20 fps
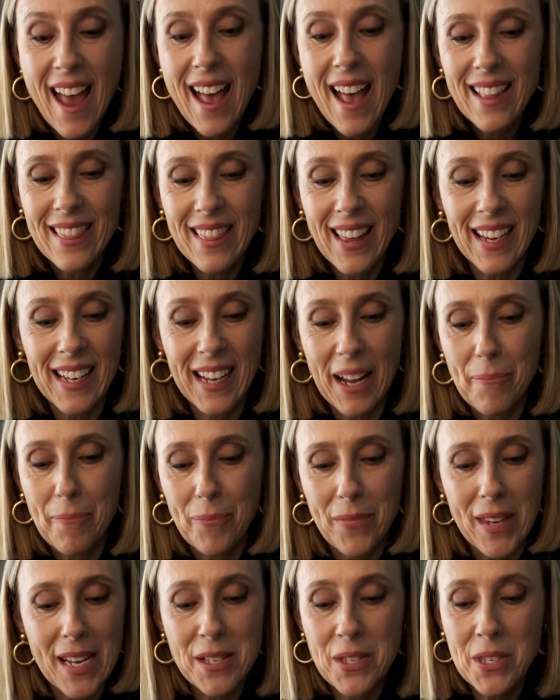Like
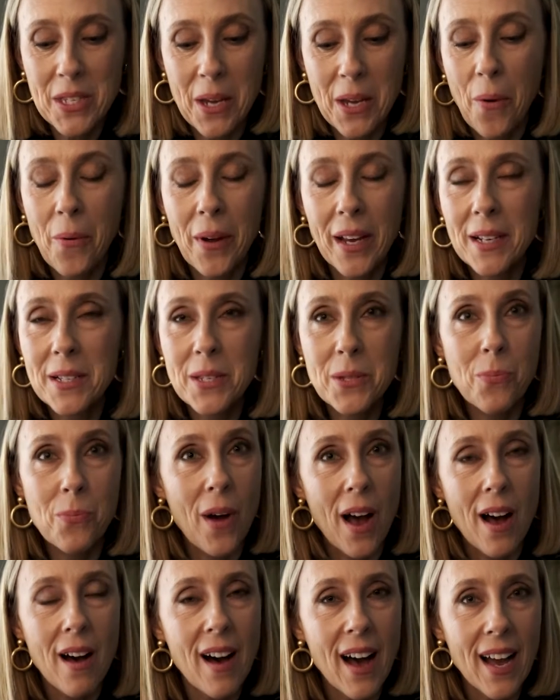in sewing as
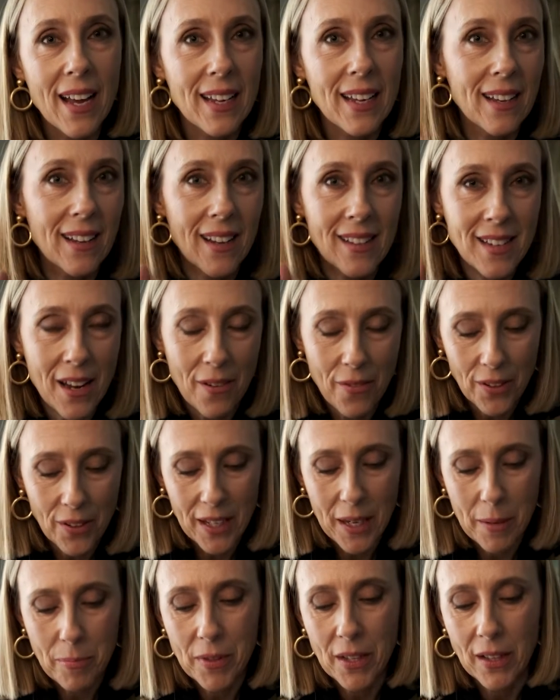well, I never
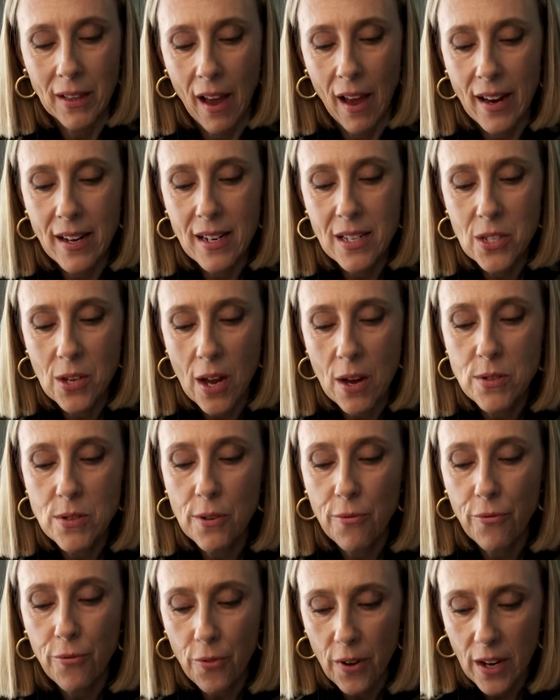keep the line. And so I was
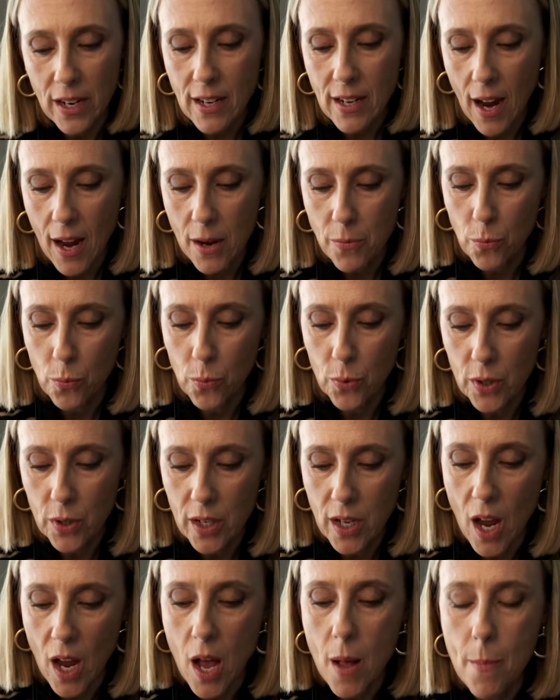afraid I
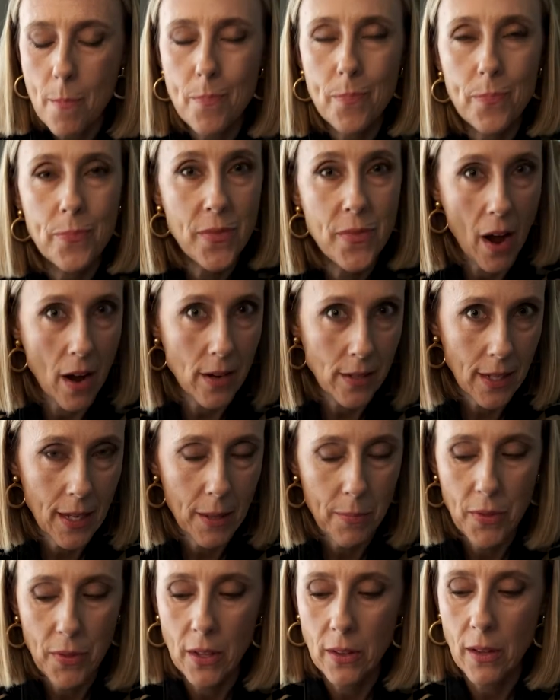would not
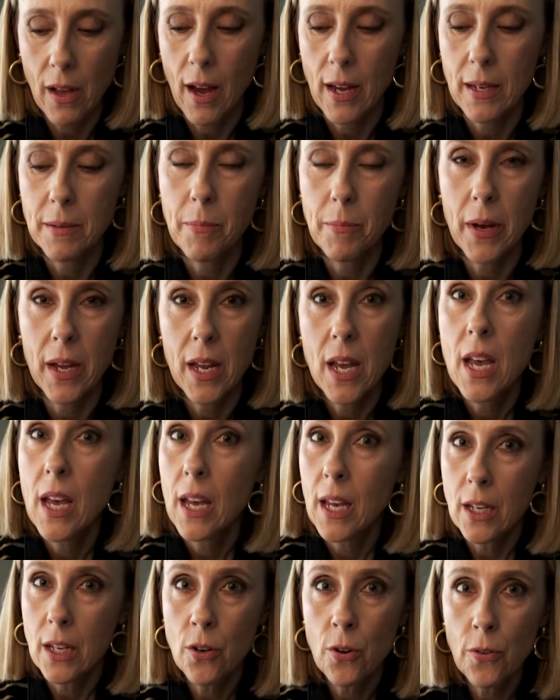keep the line. But
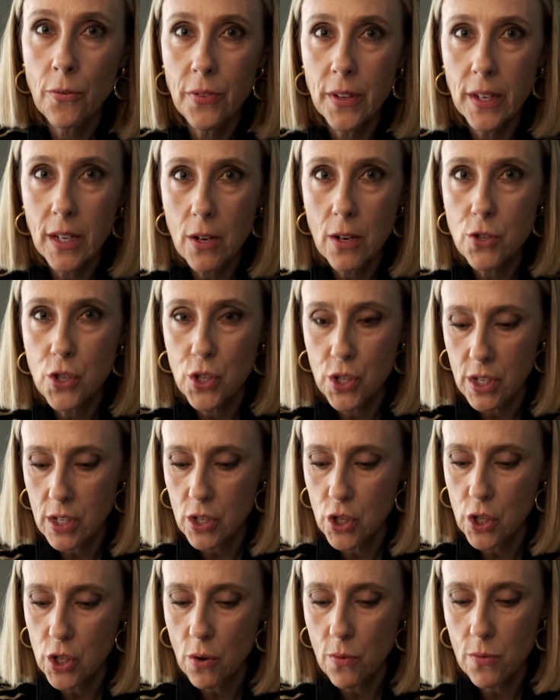in her video, she
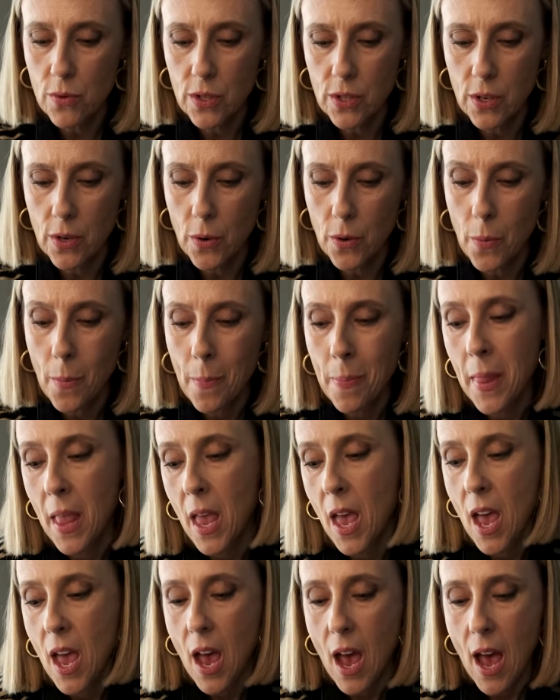shows you,
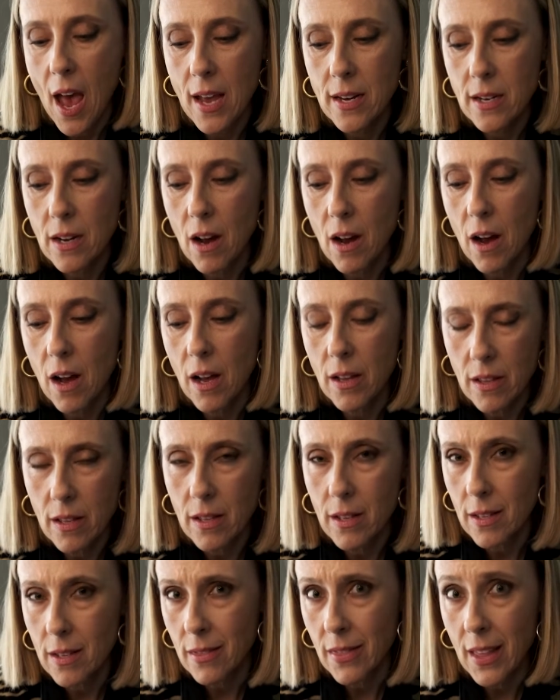and
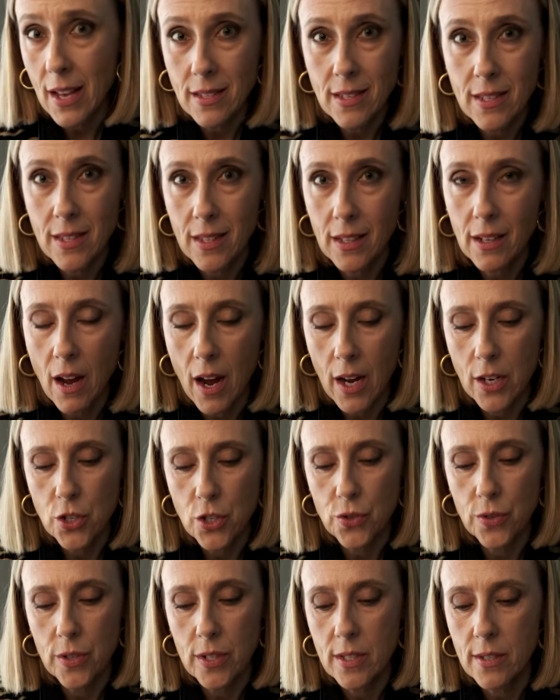that's in the
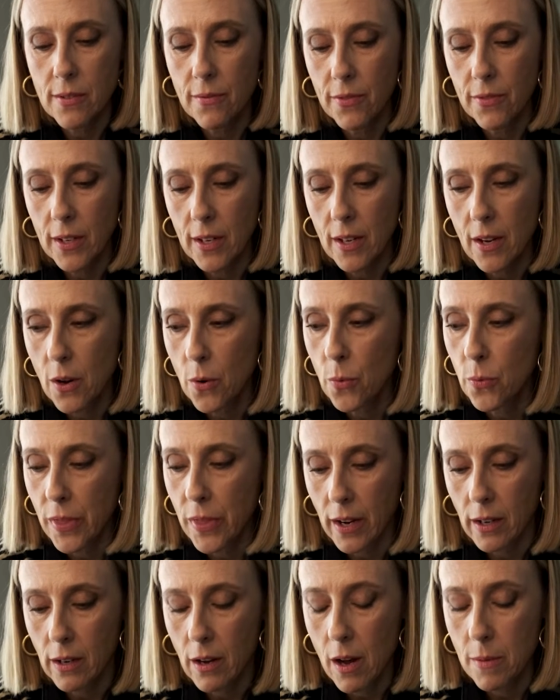Caidree's video
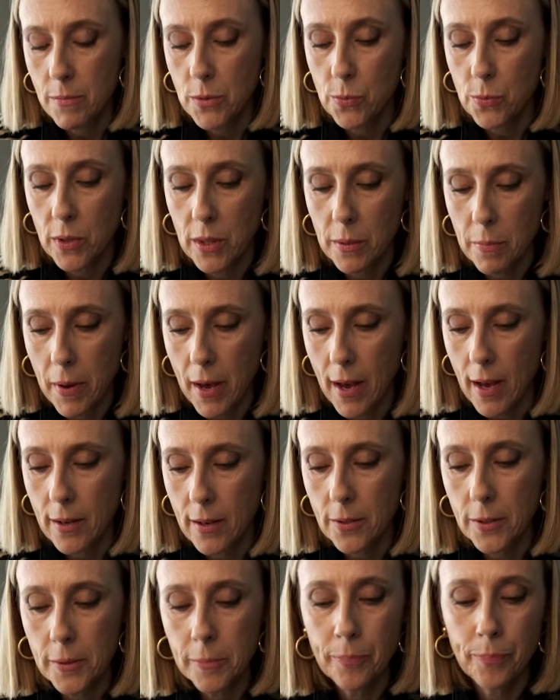that comes with the
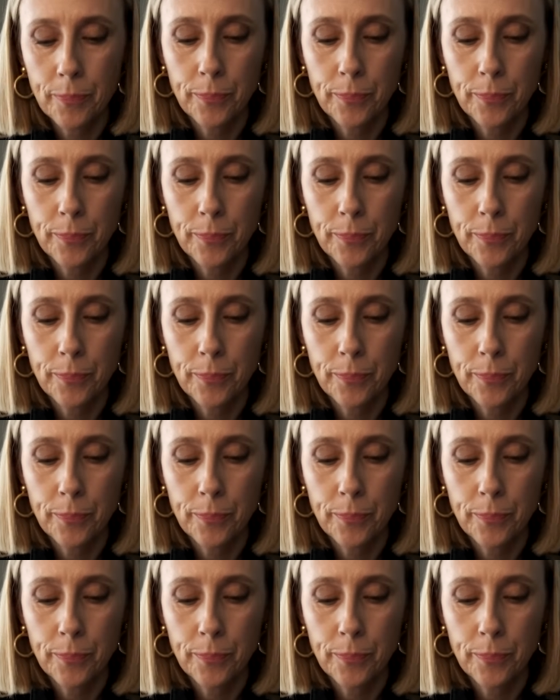pattern.